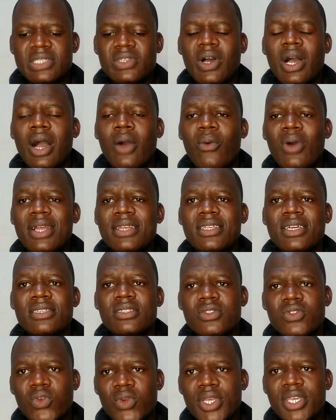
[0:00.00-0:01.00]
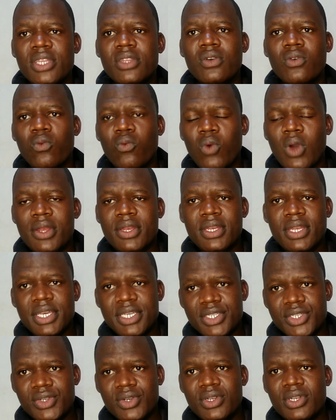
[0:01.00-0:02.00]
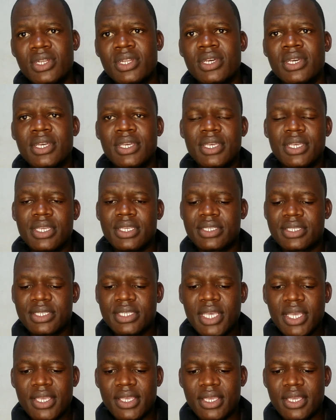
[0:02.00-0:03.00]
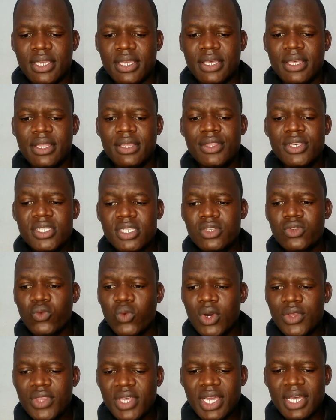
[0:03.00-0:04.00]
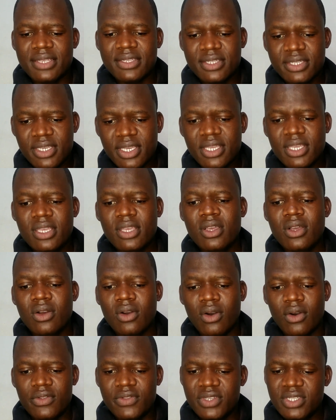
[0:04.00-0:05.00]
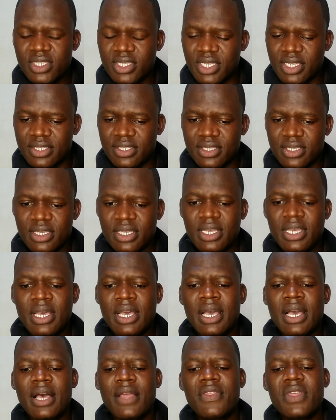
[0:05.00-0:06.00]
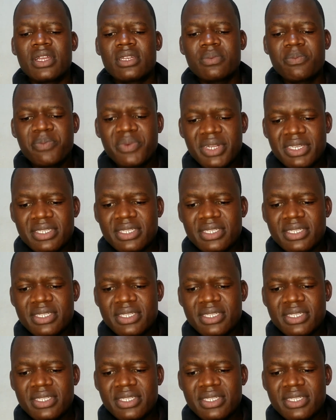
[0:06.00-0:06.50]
So I want us to read what Nation is saying. This is what they are saying on this case, that